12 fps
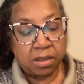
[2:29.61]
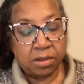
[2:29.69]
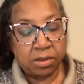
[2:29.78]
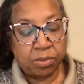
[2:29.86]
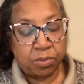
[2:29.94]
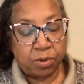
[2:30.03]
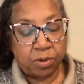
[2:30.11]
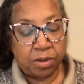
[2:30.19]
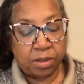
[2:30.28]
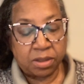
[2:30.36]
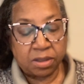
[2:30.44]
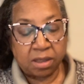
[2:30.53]
the
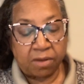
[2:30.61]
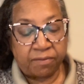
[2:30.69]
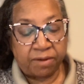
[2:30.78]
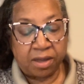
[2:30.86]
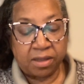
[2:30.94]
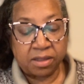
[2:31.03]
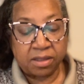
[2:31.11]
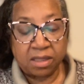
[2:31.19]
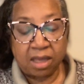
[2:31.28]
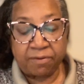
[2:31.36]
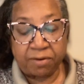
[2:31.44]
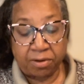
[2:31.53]
words of others
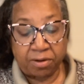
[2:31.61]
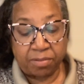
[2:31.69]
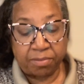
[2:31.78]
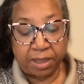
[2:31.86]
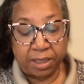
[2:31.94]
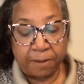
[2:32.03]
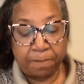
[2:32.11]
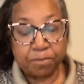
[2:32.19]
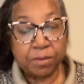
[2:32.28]
have hurt me,